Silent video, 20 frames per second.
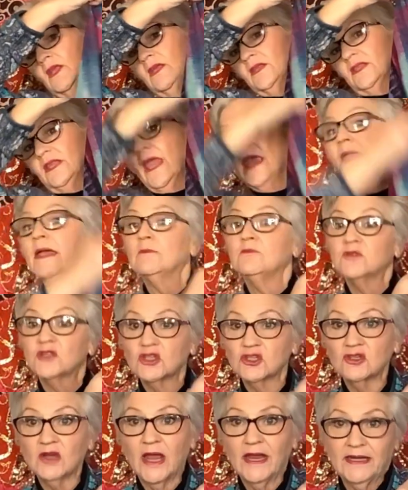the hem
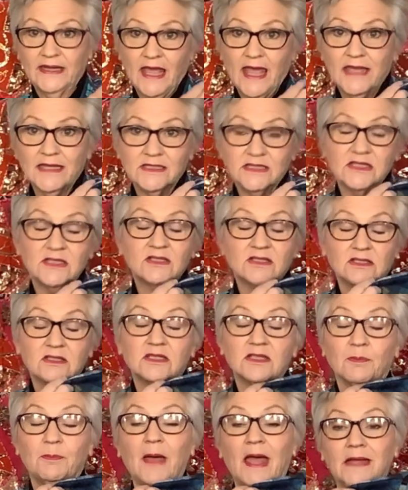straight as
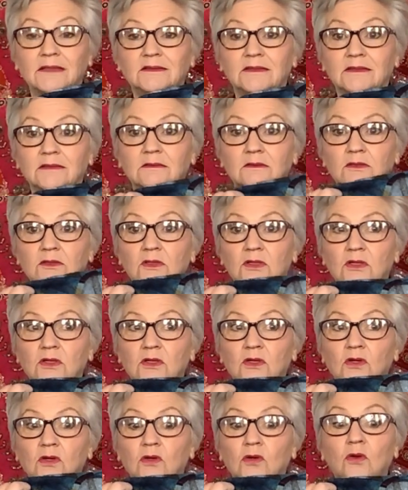the pattern
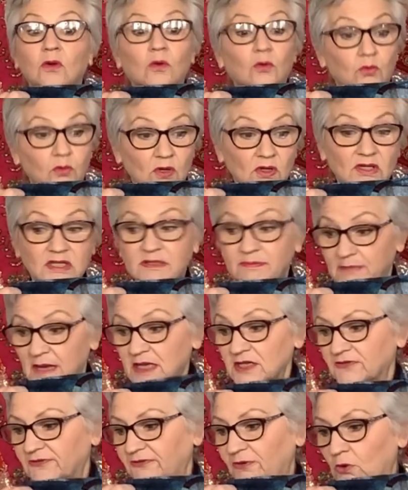was
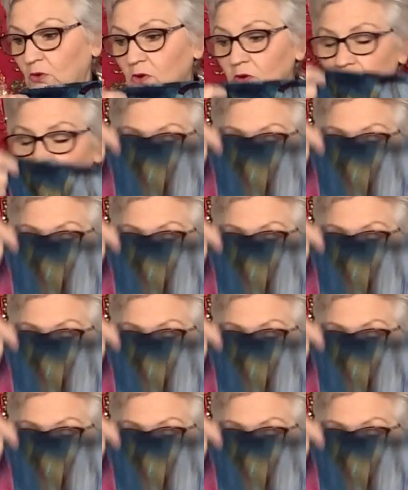meant for.